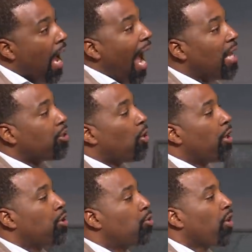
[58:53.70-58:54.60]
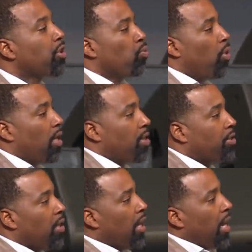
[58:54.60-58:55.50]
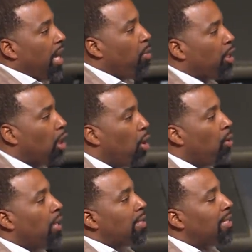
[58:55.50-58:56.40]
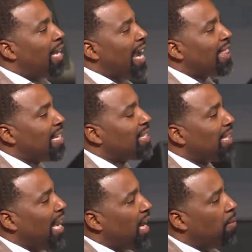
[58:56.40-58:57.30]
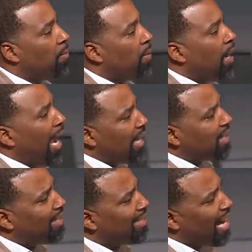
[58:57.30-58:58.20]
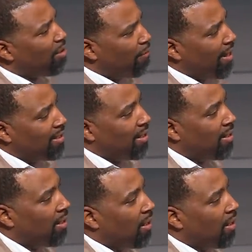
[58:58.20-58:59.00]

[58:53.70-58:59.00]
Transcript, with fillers: And so the instruction was, here we go, to take this lamb and to sacrifice it.